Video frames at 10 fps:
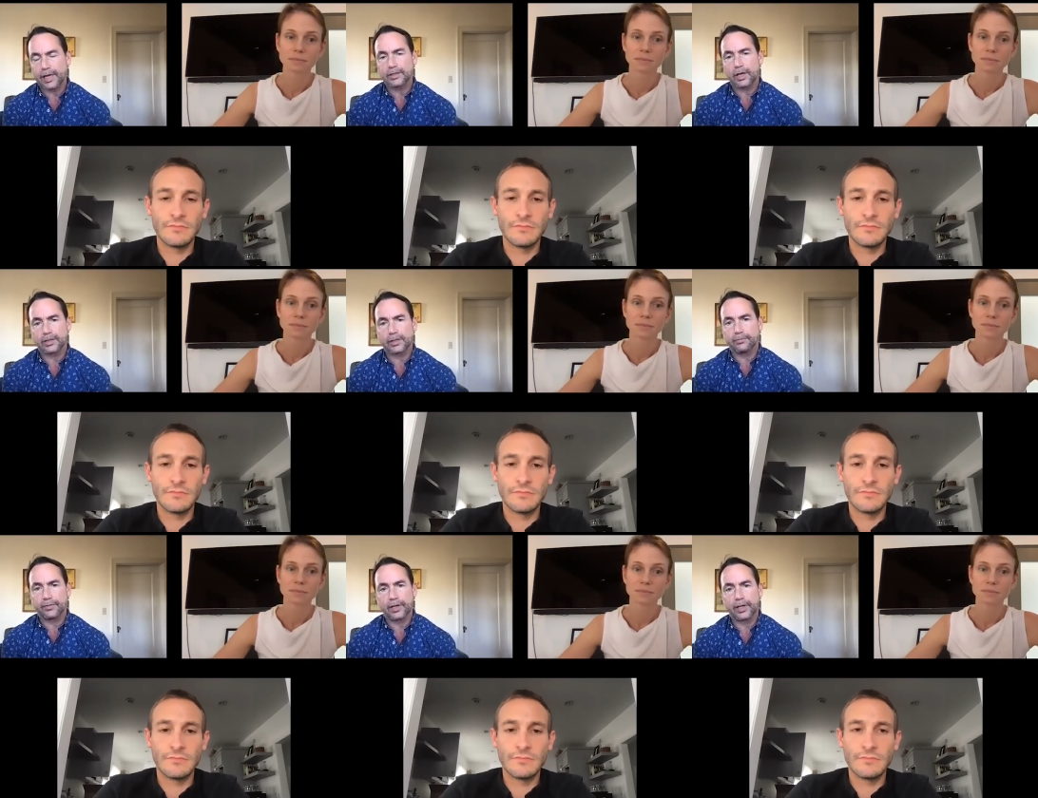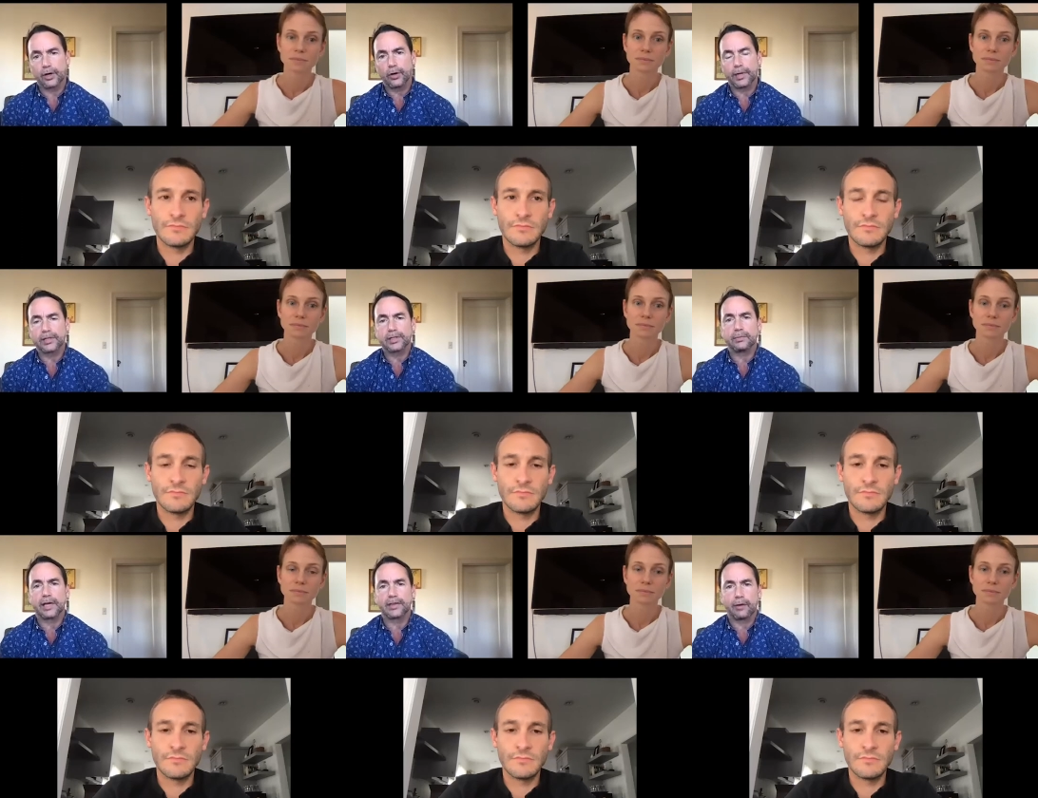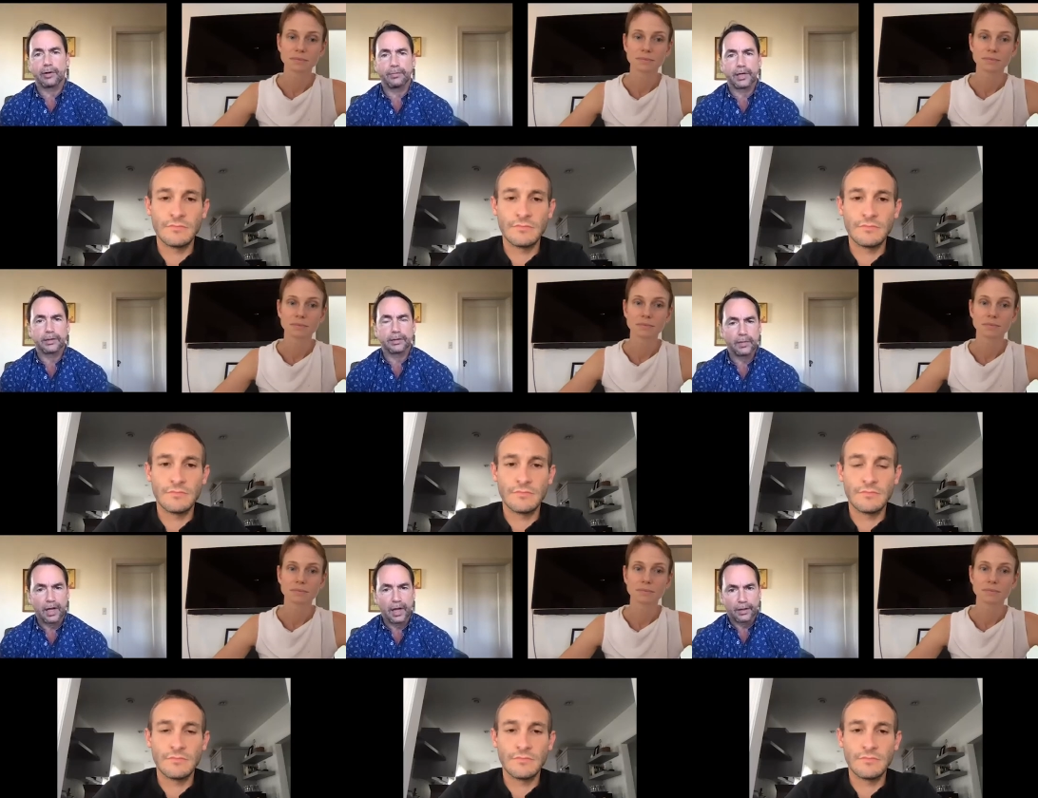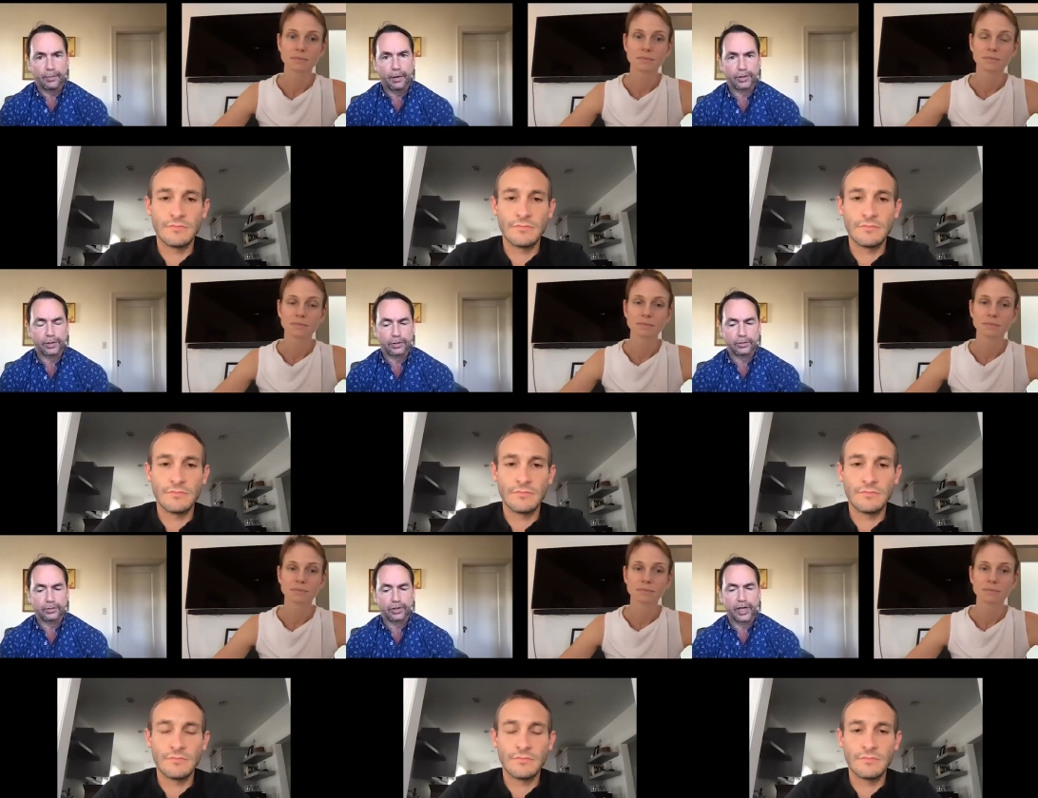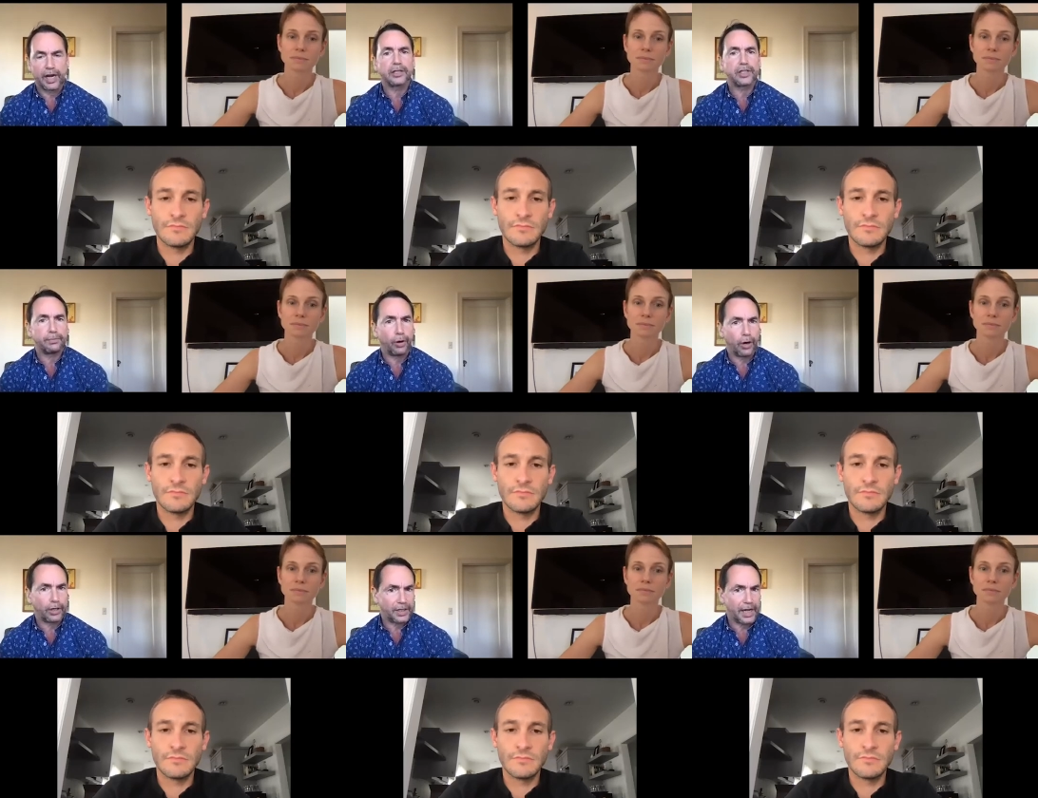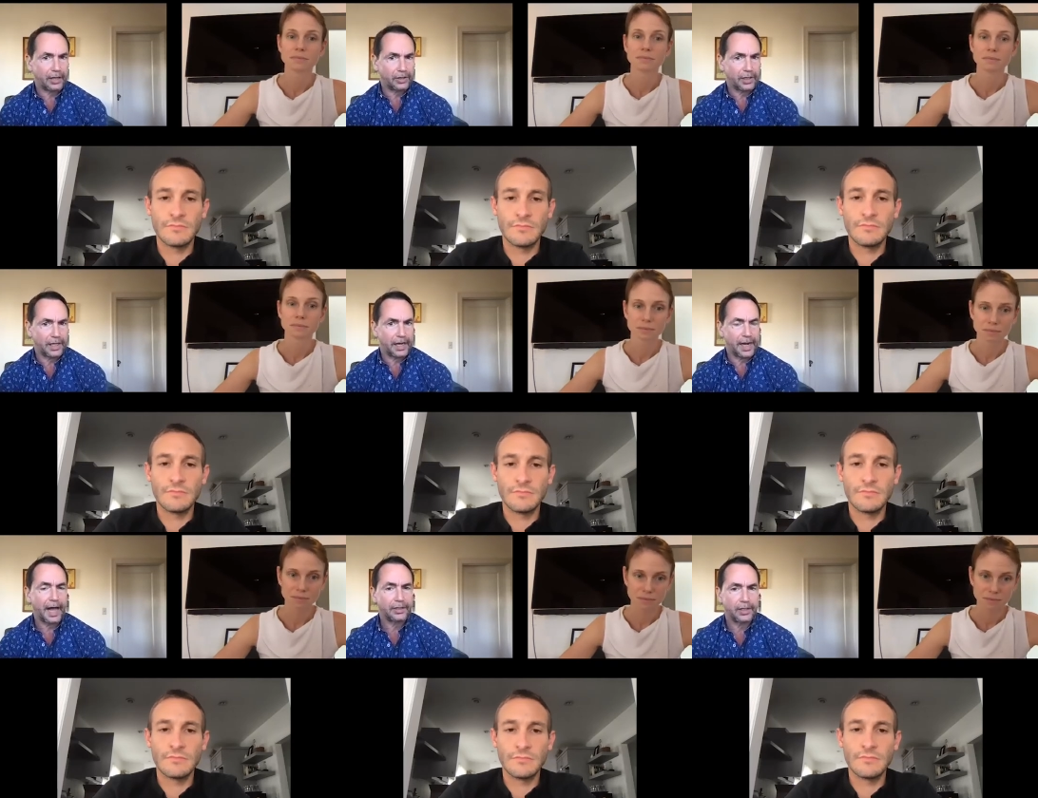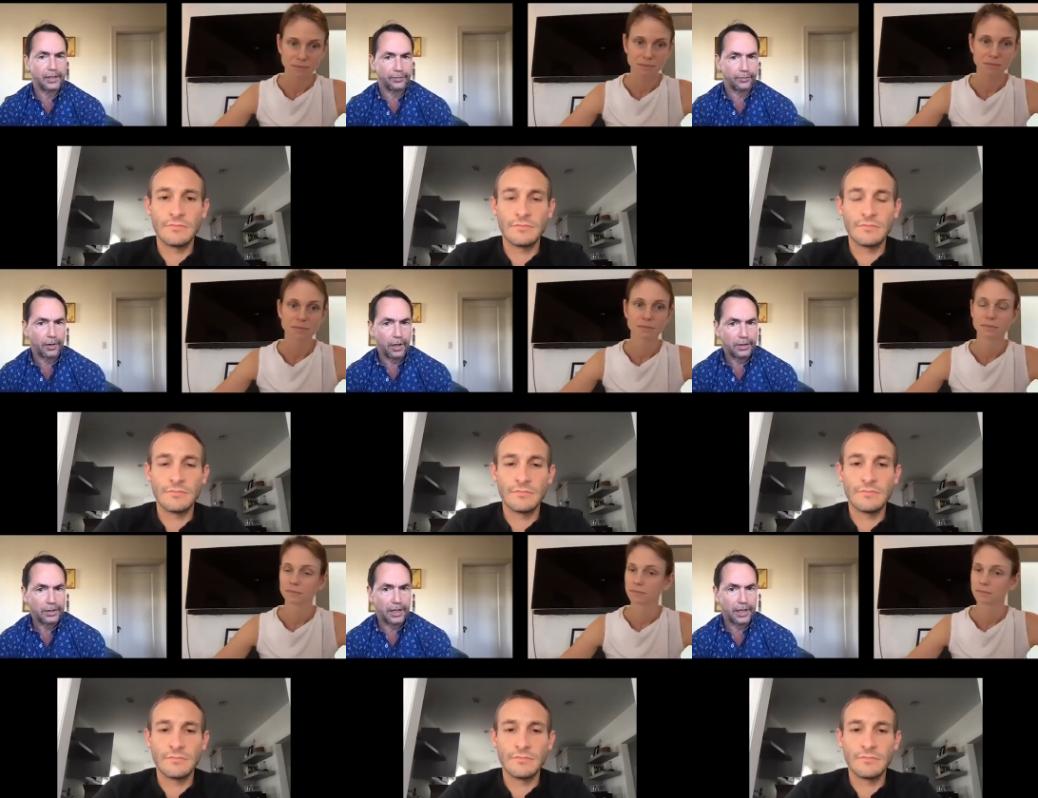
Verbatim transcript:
Speaker 1: I saw some video, but it seemed like that would have been a, the most challenging part to actually gain access to